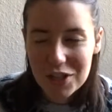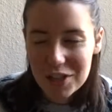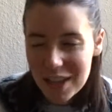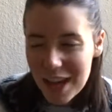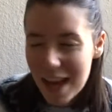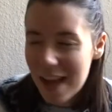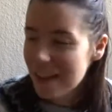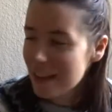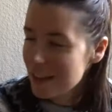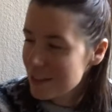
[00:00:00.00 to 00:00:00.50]

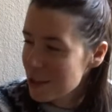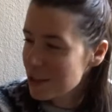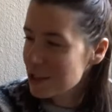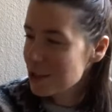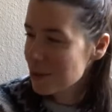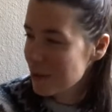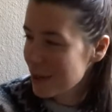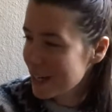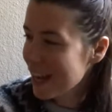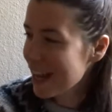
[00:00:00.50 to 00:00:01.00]
Yeah, that's
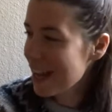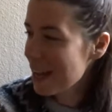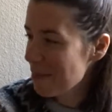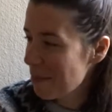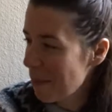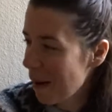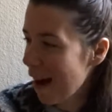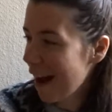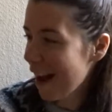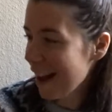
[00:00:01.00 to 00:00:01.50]
also what I
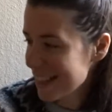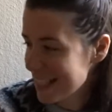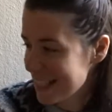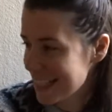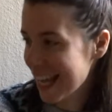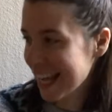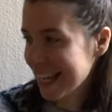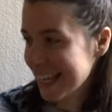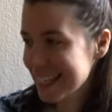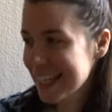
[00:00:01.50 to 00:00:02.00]
buy
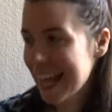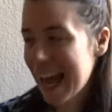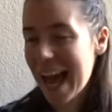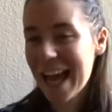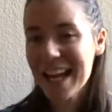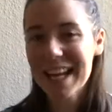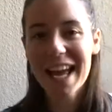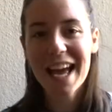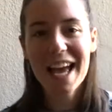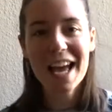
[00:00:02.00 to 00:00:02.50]

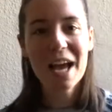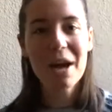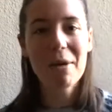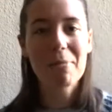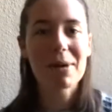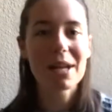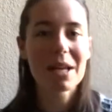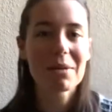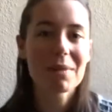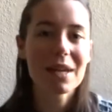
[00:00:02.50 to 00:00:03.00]
secondhand.
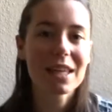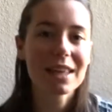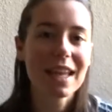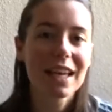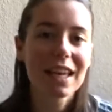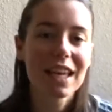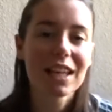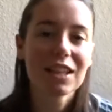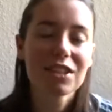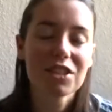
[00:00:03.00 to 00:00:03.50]
But I mean,
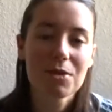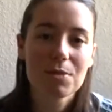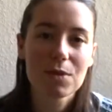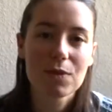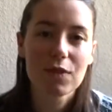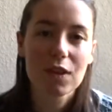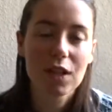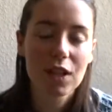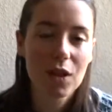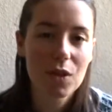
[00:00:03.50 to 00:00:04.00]
like in terms
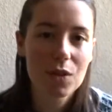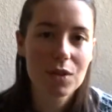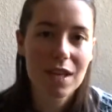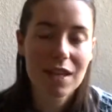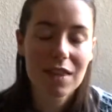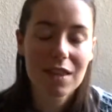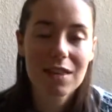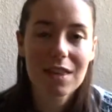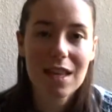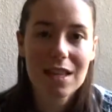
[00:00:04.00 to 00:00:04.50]
of clothes,
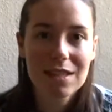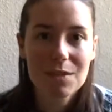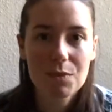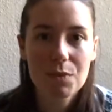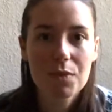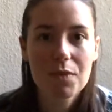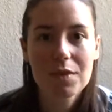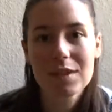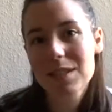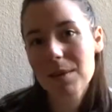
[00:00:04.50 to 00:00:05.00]
I think that's
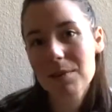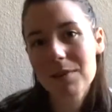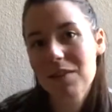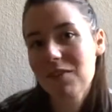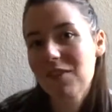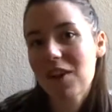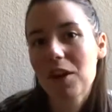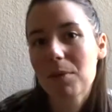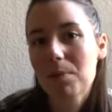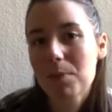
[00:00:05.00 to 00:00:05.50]

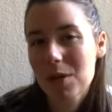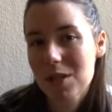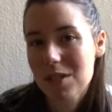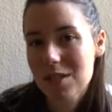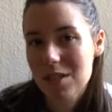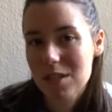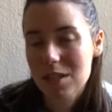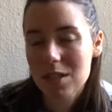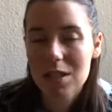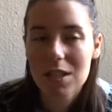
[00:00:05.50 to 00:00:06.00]
something very
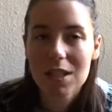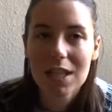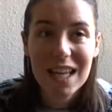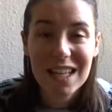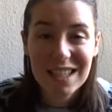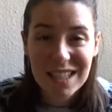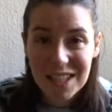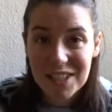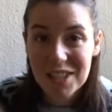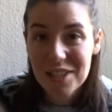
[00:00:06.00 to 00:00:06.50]
personal.
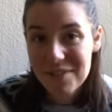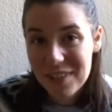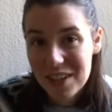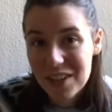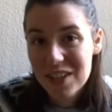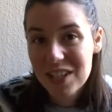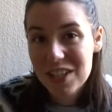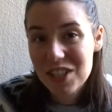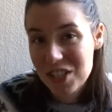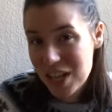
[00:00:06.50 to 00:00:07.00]
It's actually
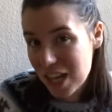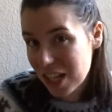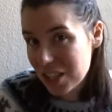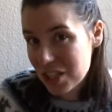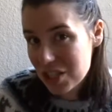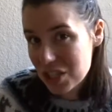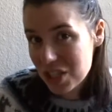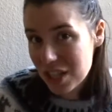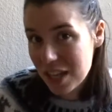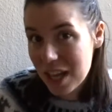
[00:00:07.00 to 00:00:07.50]
very
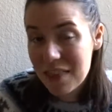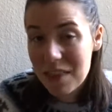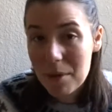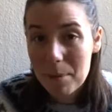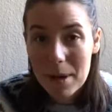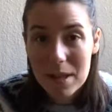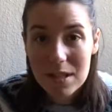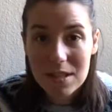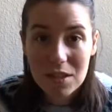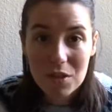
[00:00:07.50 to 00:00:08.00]
challenging and
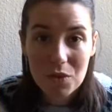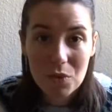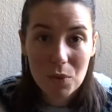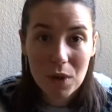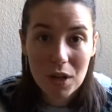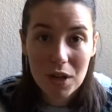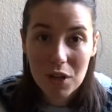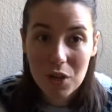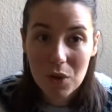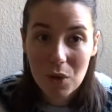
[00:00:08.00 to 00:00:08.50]
depends on
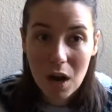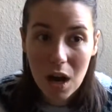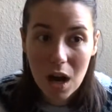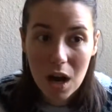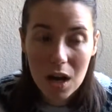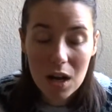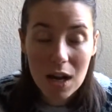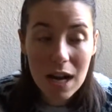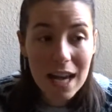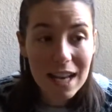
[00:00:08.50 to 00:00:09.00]
where you
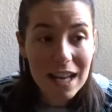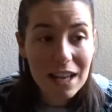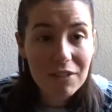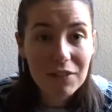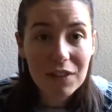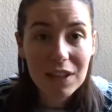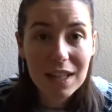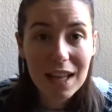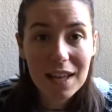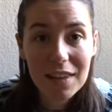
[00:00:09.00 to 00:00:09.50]
are. And I
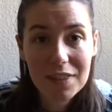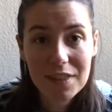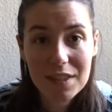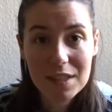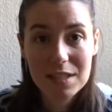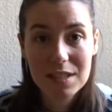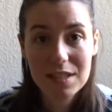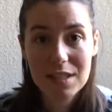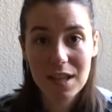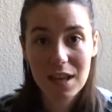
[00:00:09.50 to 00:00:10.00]
feel like
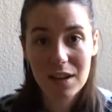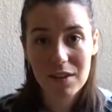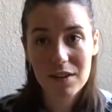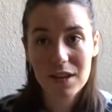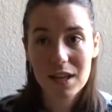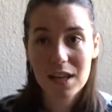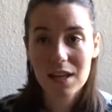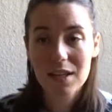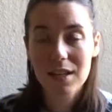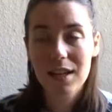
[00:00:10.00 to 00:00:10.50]
this
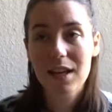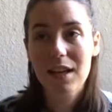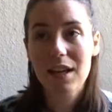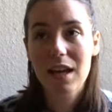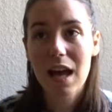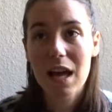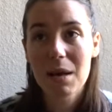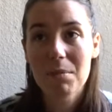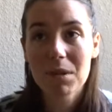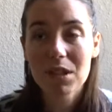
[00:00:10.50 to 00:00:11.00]
area,
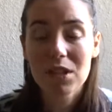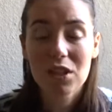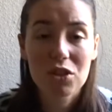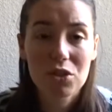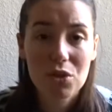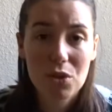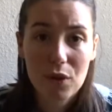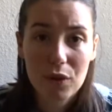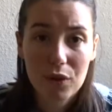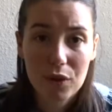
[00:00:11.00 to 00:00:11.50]
like I'm in the
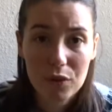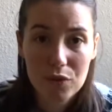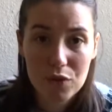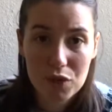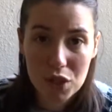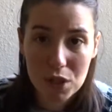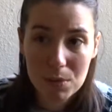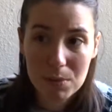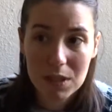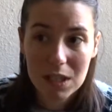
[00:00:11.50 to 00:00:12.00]
north of
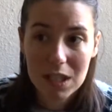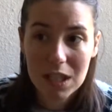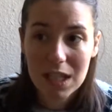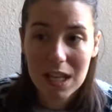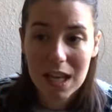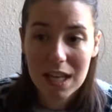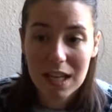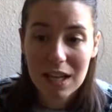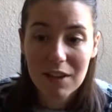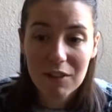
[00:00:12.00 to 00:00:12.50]

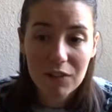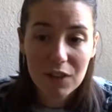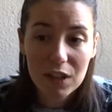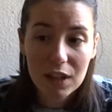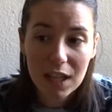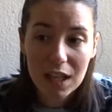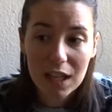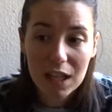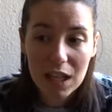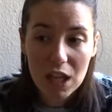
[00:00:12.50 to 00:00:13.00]
Germany, and I feel
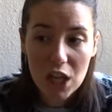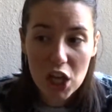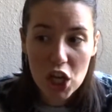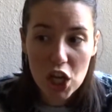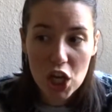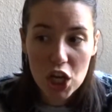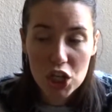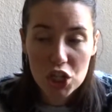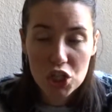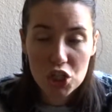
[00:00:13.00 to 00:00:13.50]
like
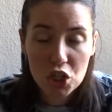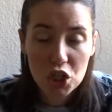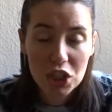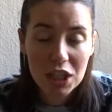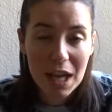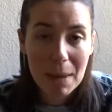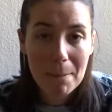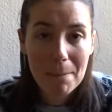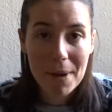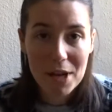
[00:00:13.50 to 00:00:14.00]
it
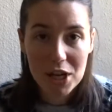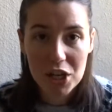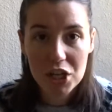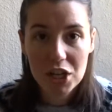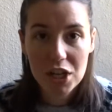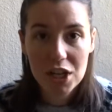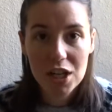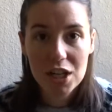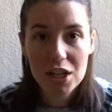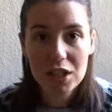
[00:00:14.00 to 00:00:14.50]
should get better
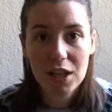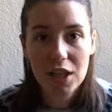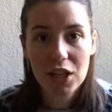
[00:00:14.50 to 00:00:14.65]
here.